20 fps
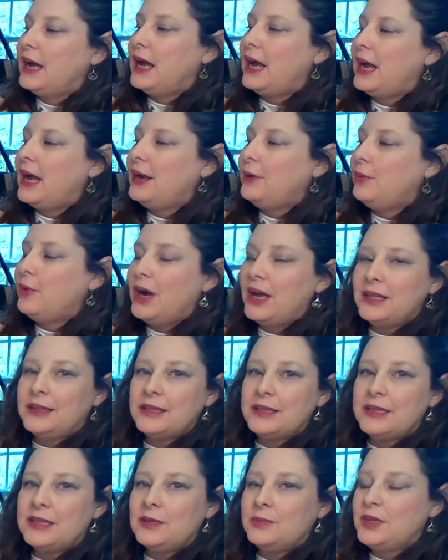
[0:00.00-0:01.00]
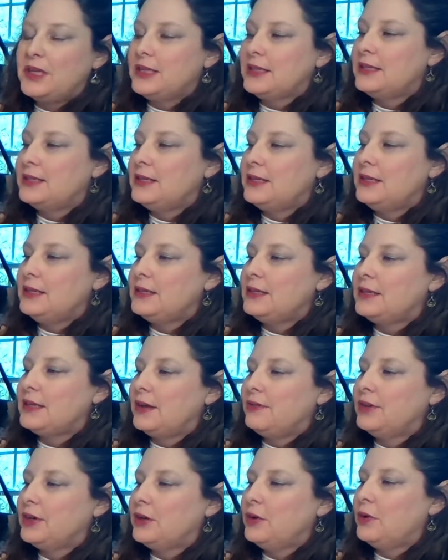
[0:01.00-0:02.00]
I want this to be a C7